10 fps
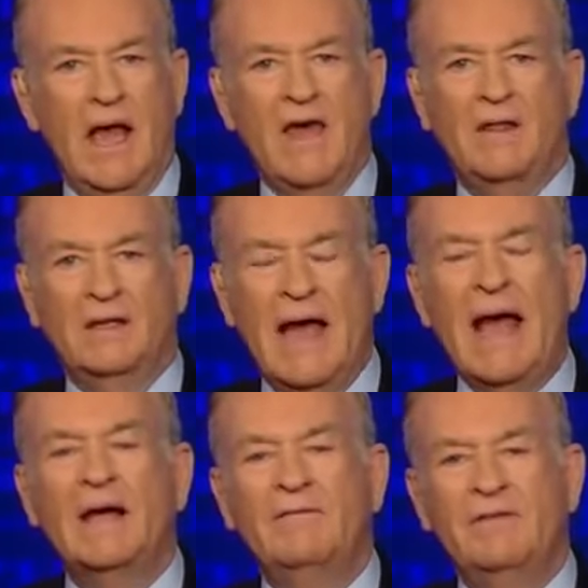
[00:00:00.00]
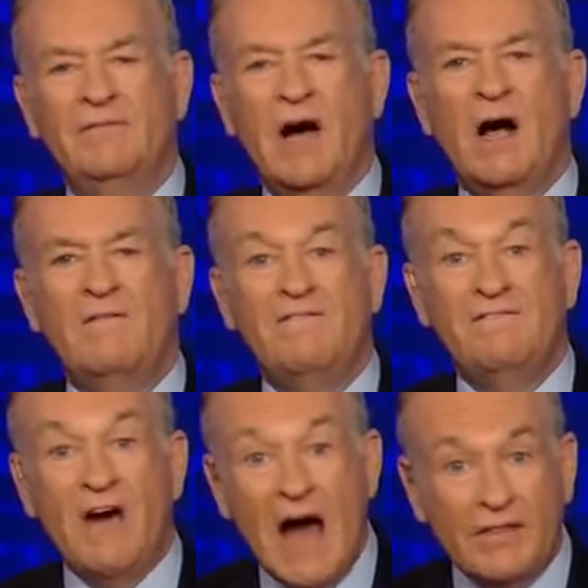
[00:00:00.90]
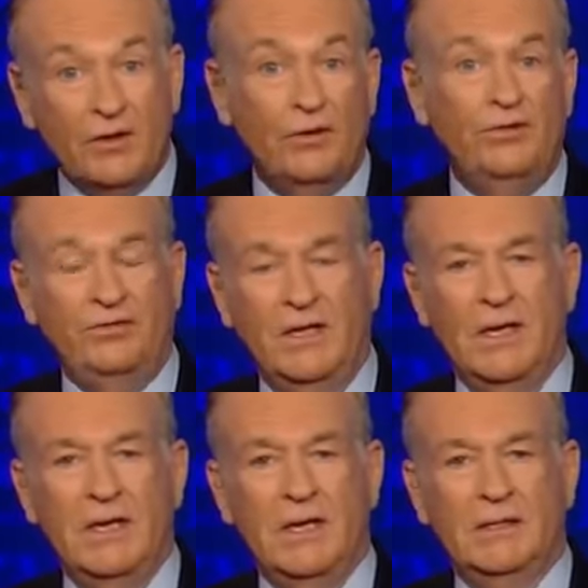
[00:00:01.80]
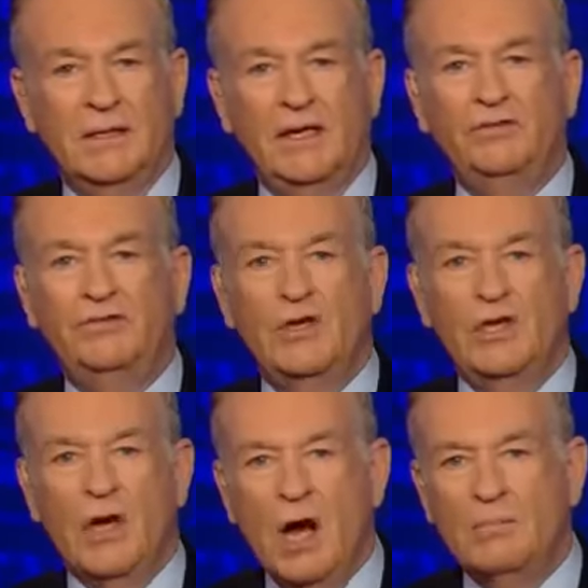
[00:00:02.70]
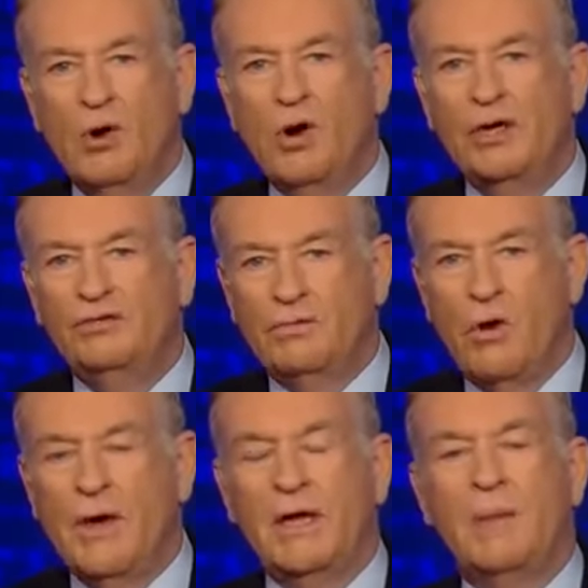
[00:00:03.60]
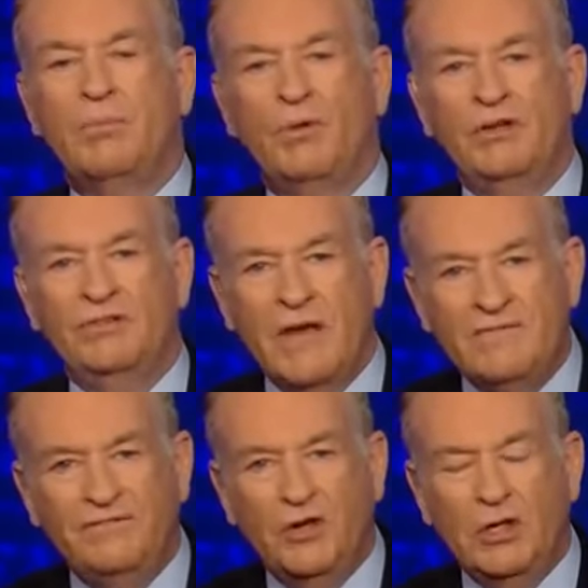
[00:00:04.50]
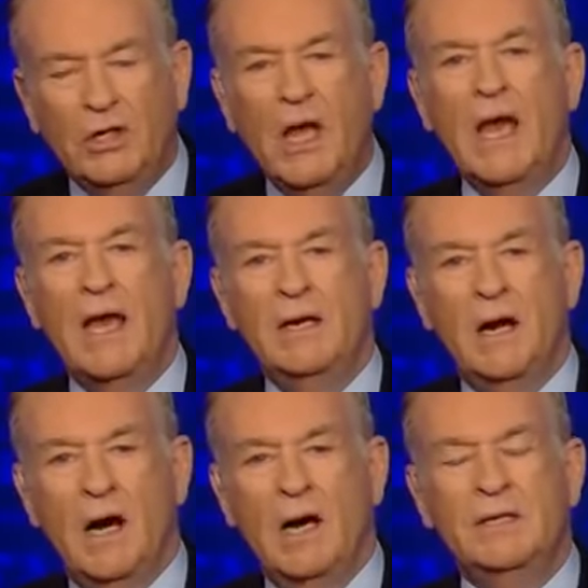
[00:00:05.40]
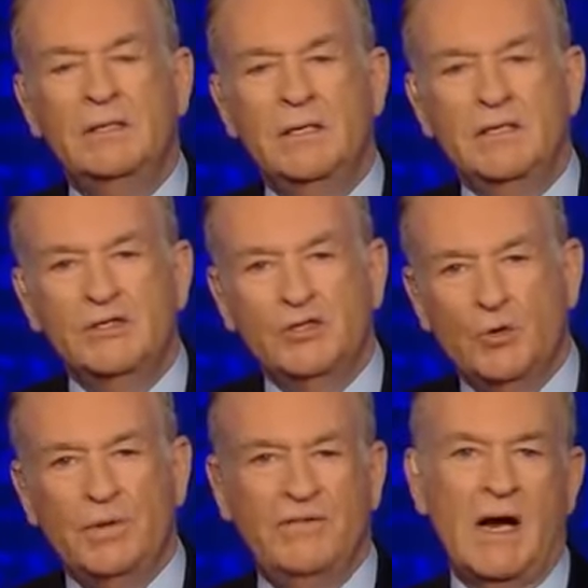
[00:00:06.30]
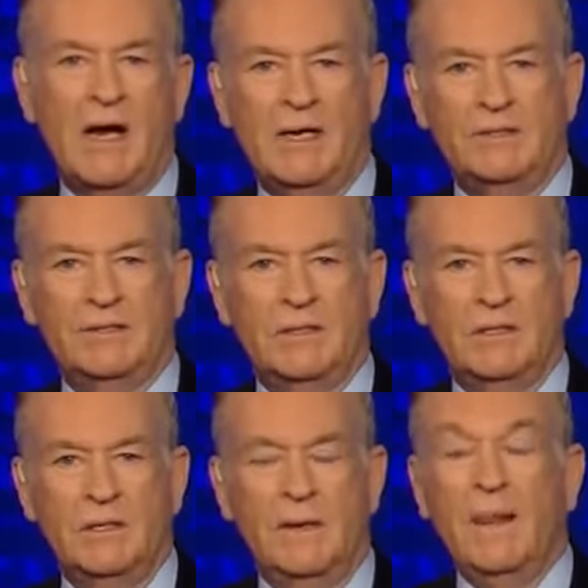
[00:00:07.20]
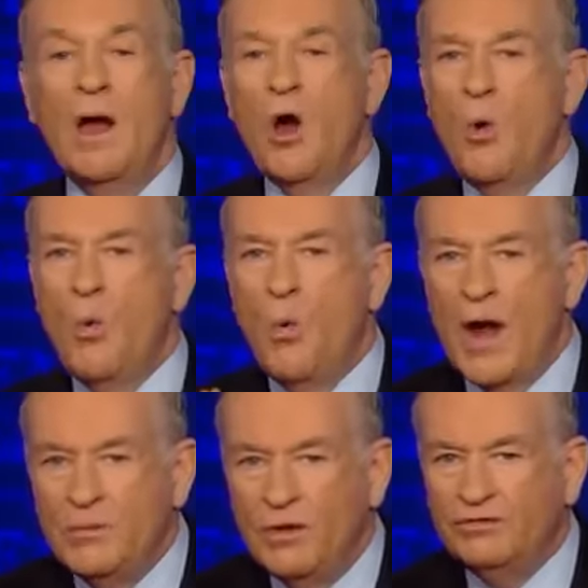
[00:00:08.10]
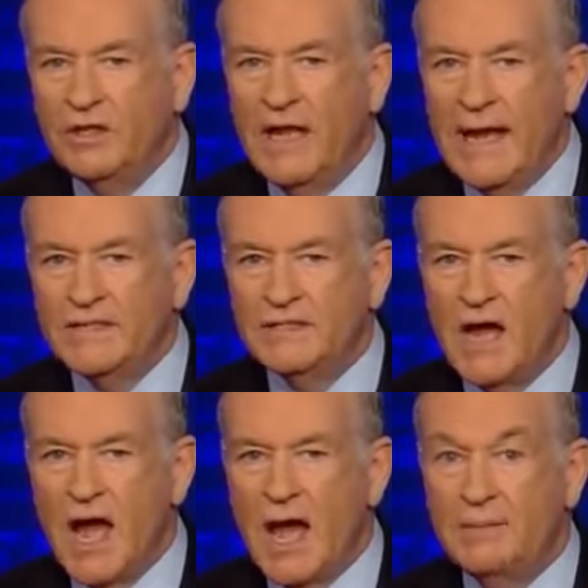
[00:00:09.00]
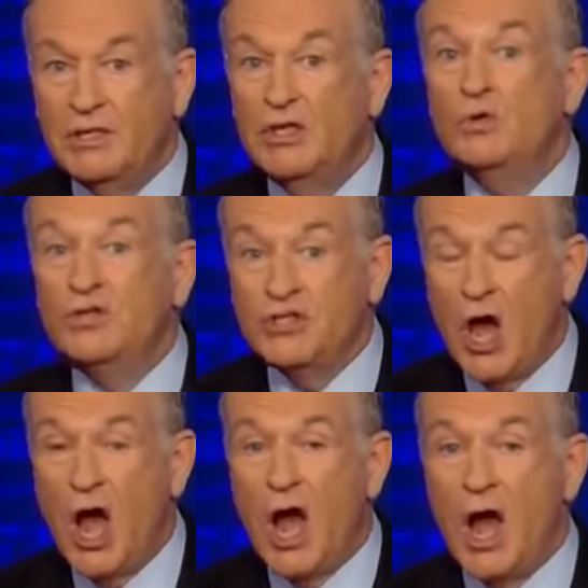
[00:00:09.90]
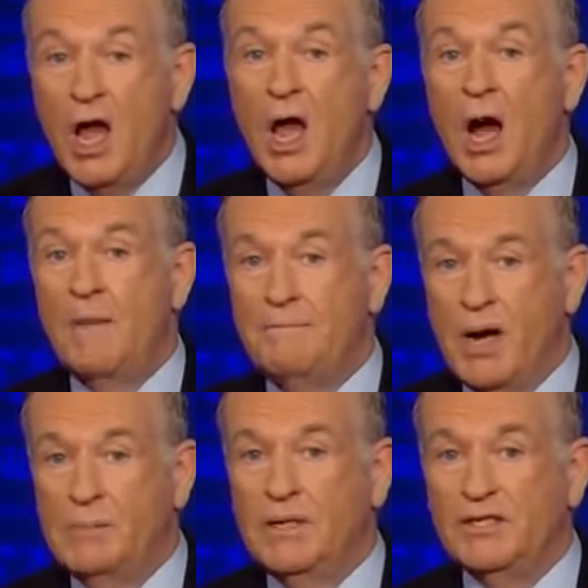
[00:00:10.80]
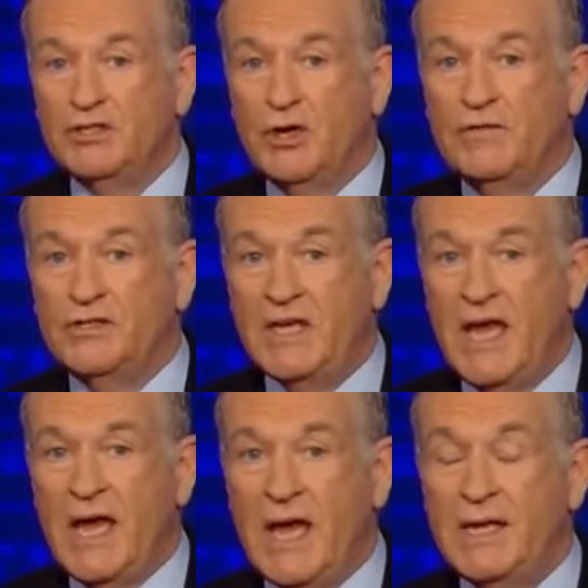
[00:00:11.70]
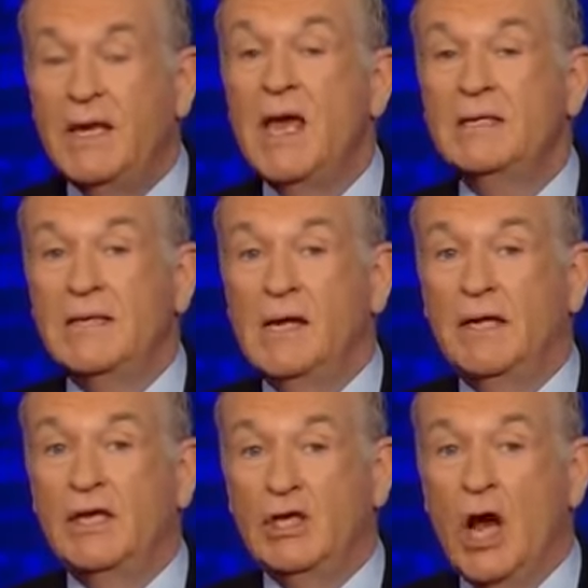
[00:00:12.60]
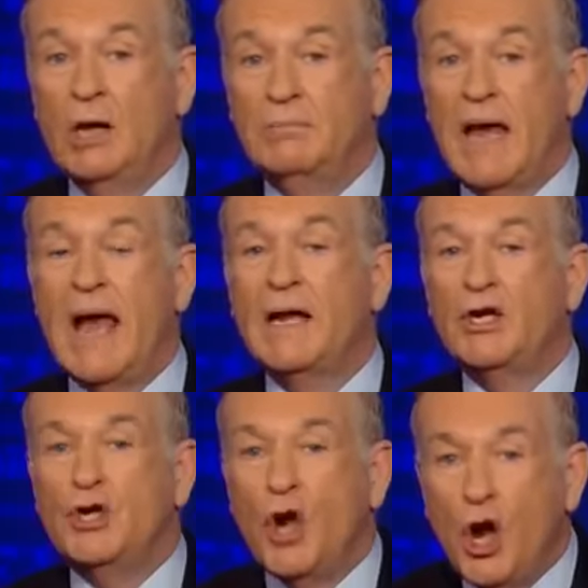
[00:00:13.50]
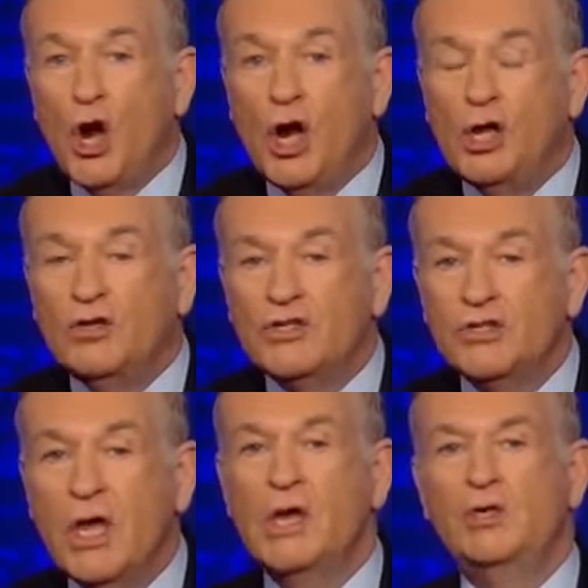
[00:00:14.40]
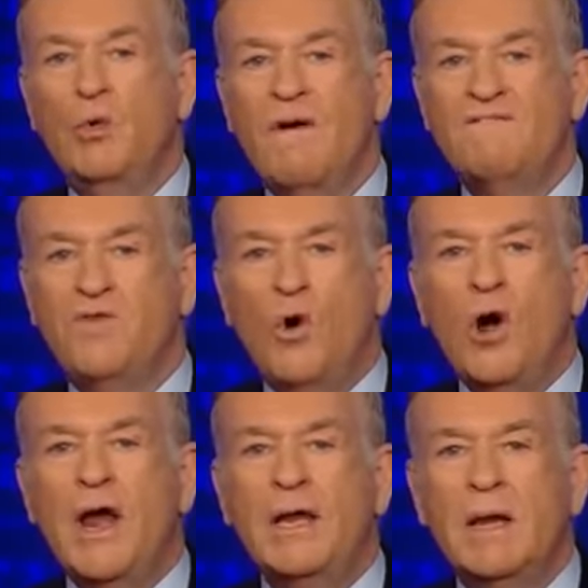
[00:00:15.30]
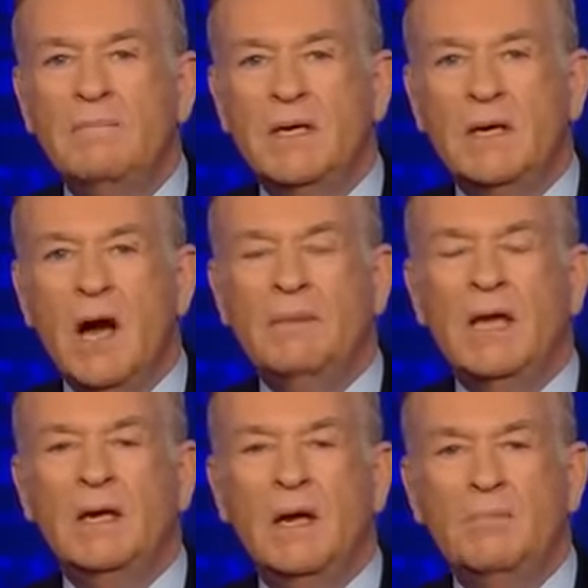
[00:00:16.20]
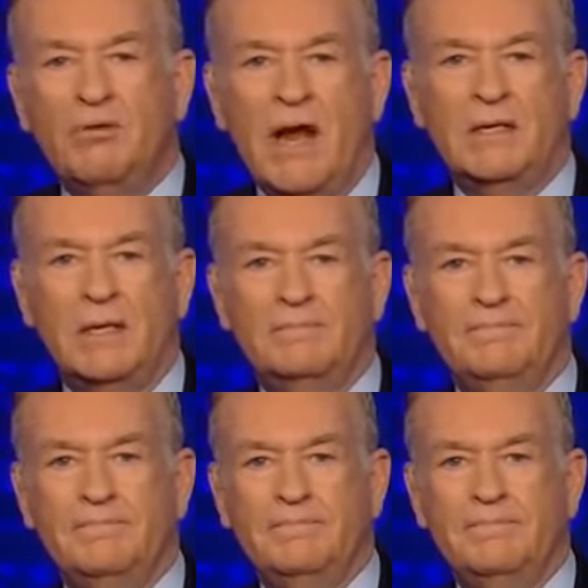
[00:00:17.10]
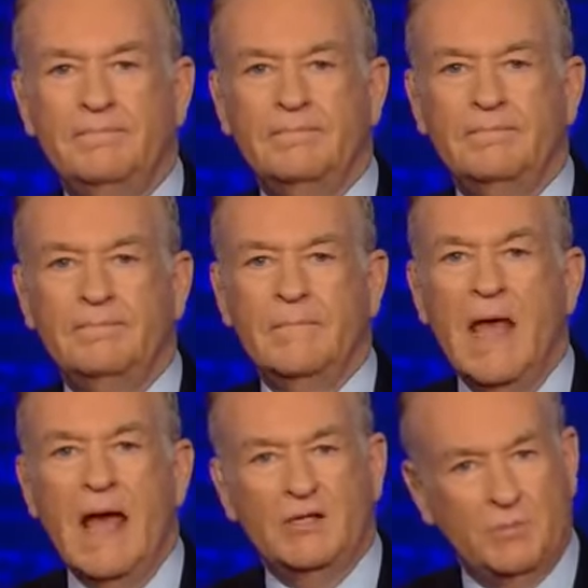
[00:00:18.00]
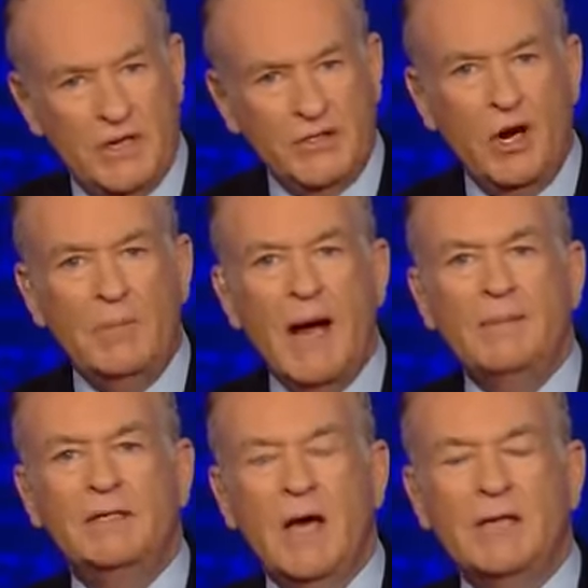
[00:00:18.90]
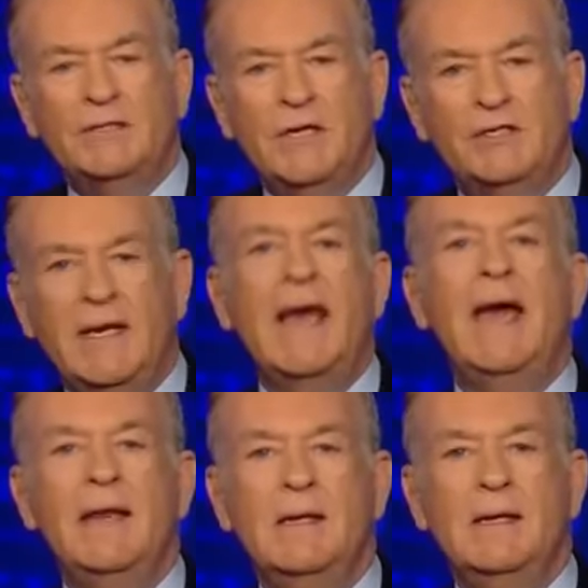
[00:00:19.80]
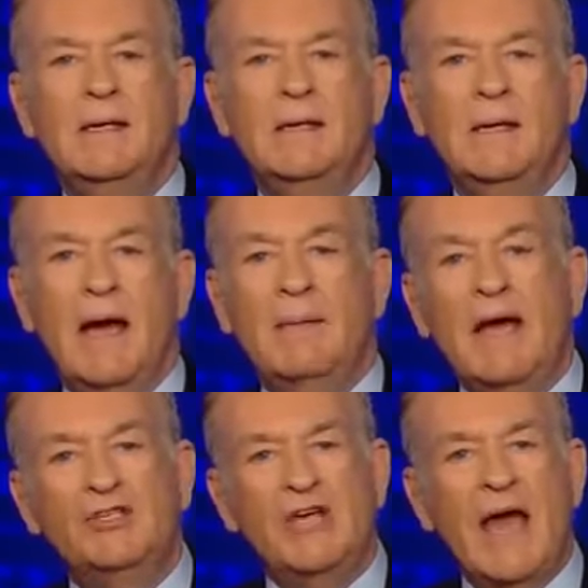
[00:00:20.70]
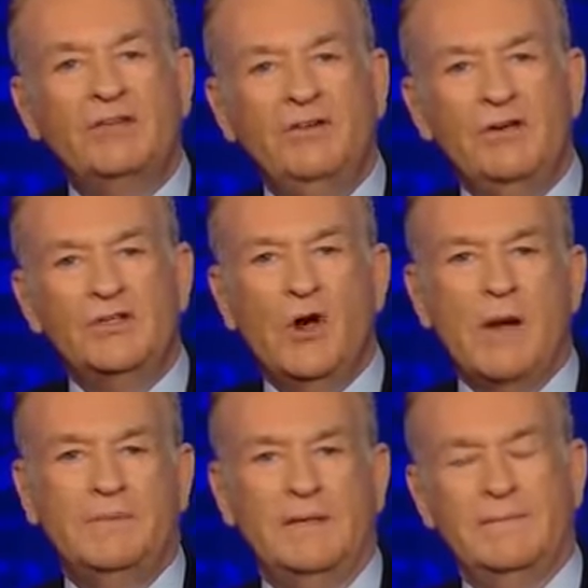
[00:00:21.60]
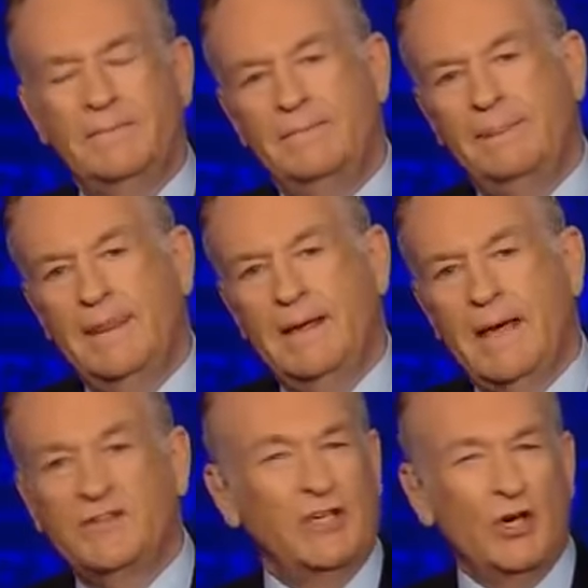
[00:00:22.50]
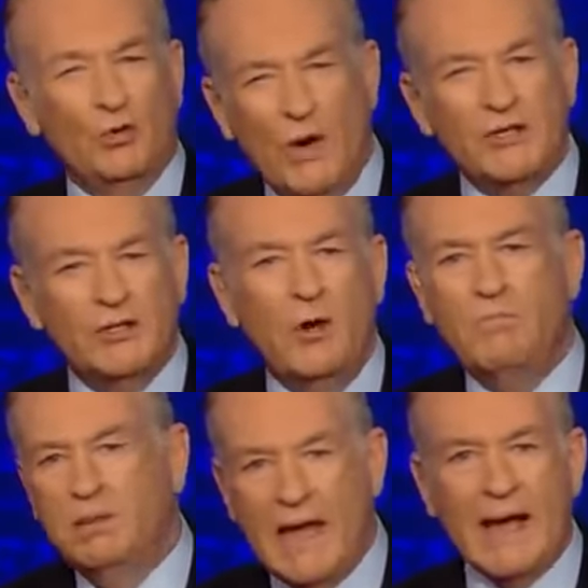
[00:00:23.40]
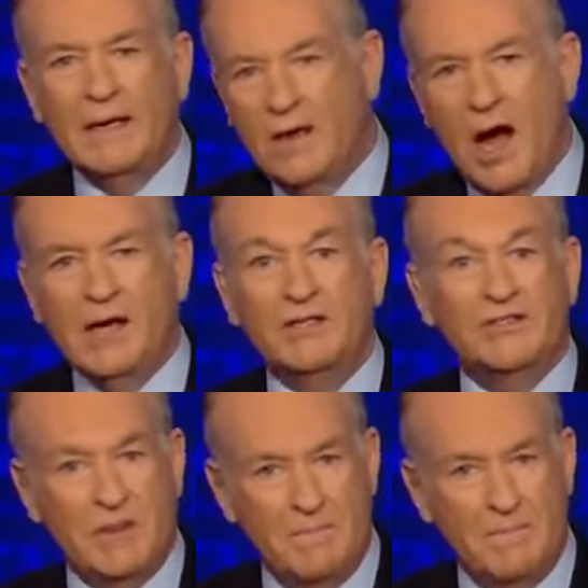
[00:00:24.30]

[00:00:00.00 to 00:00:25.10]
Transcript: And the lack of involved fathers leads to young boys growing up resentful and unsupervised. When was the last time you saw a public service ad telling young black girls to avoid becoming pregnant? Has President Obama done such an ad? How about Jackson or Sharpton? Has the Congressional Black Caucus